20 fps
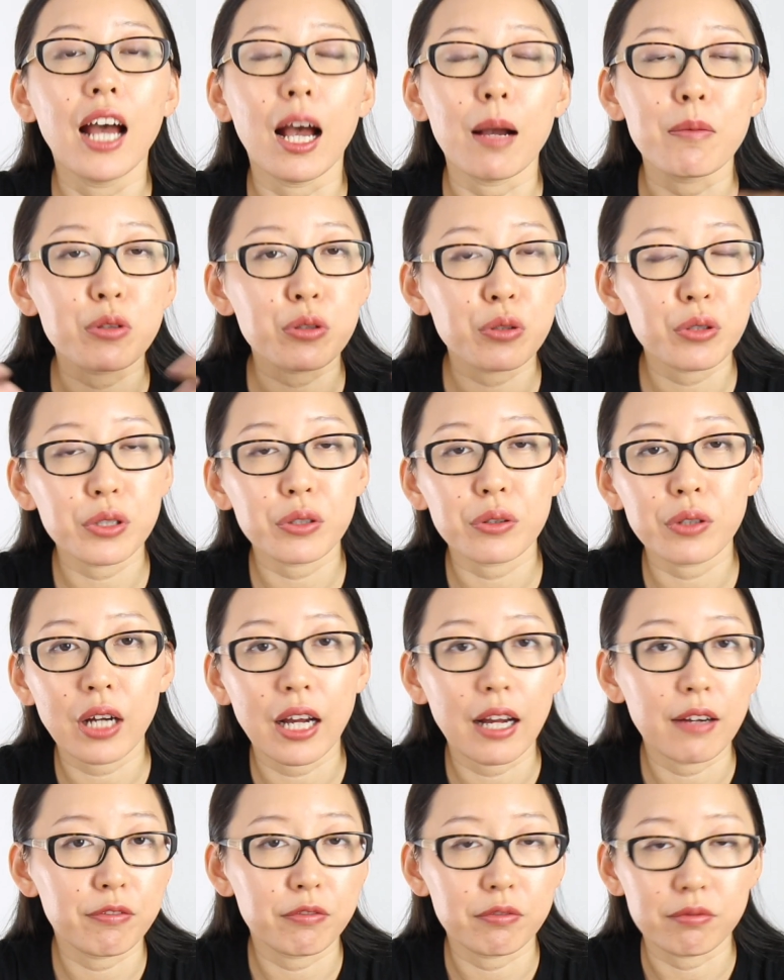I'm sure you
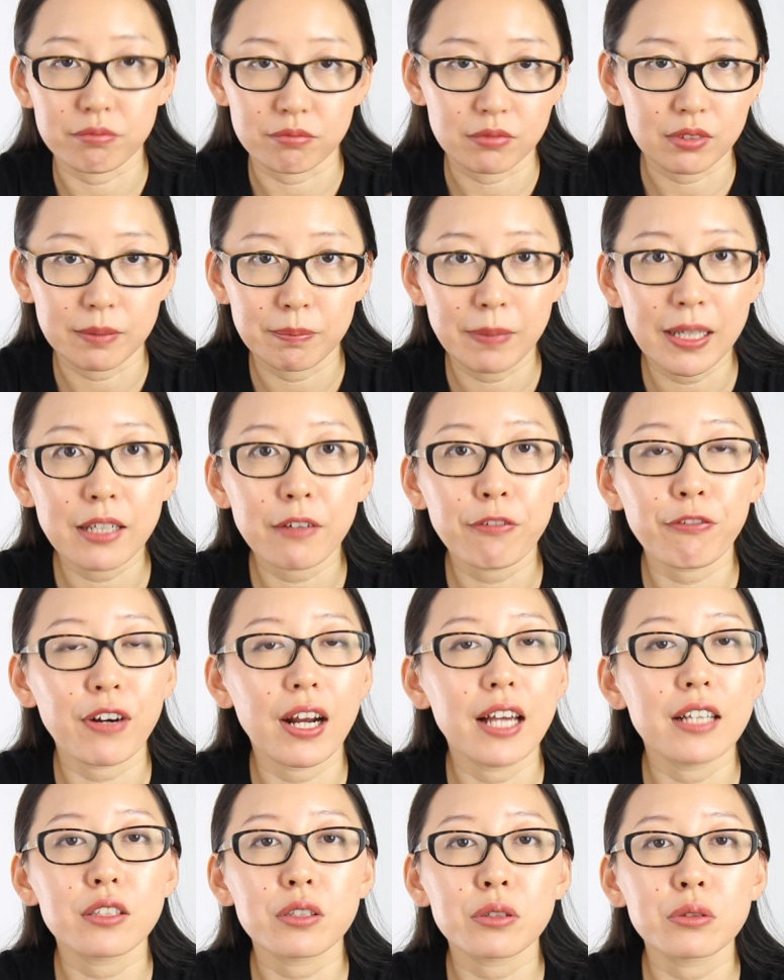have many
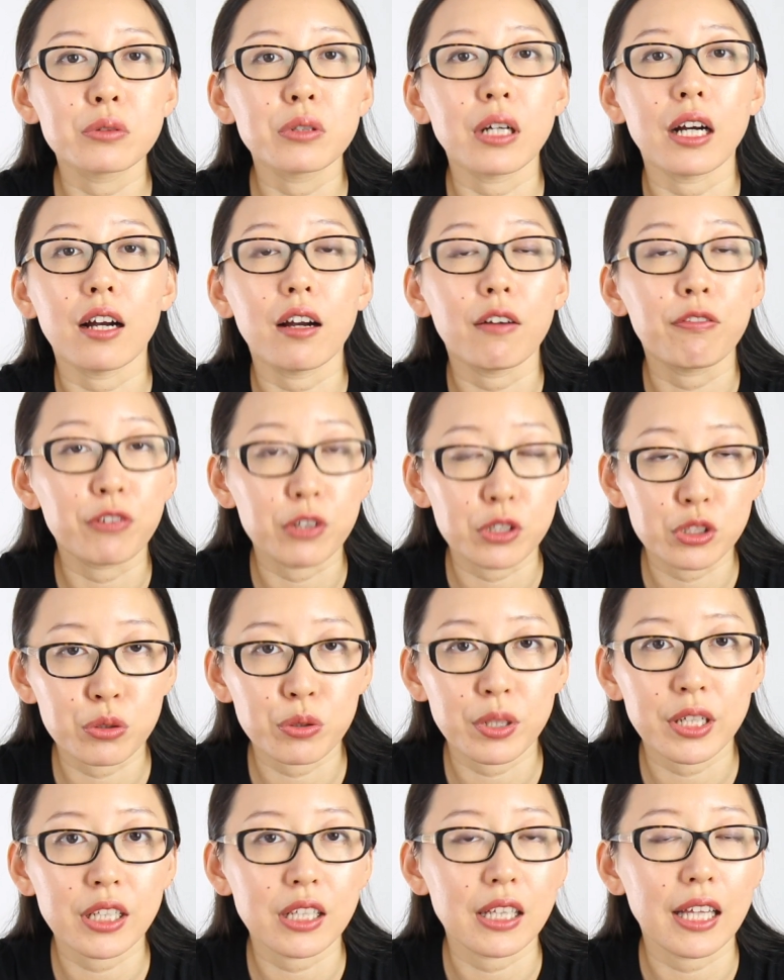friends who are
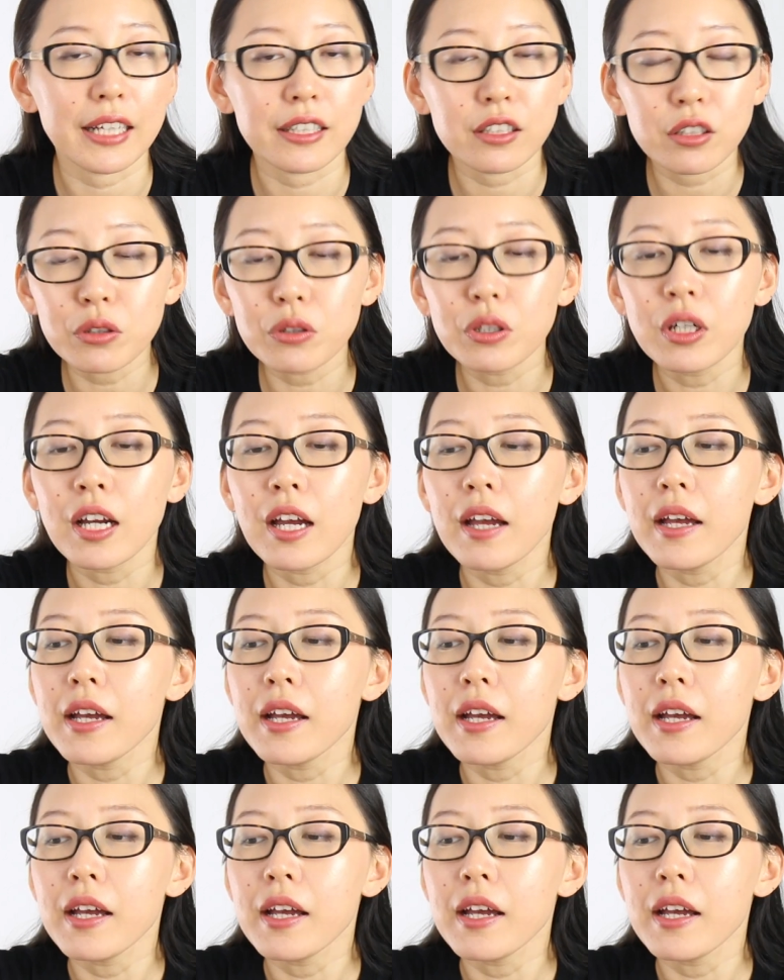frustrated like you.